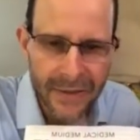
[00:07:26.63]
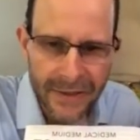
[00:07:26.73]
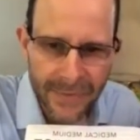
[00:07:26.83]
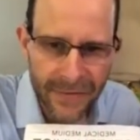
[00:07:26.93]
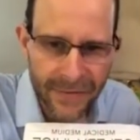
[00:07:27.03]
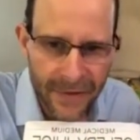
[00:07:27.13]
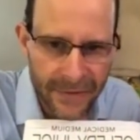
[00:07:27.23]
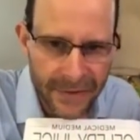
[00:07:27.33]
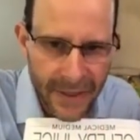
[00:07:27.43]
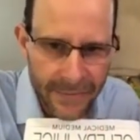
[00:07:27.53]
That's my
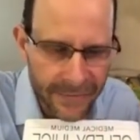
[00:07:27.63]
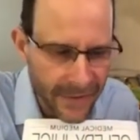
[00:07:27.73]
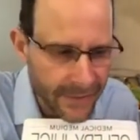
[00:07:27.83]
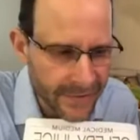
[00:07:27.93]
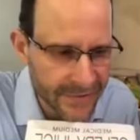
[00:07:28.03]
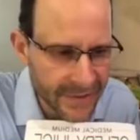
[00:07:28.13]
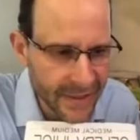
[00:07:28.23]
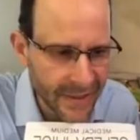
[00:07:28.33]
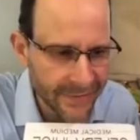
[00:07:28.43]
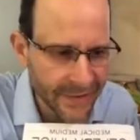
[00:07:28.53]
favorite type of vitamin C.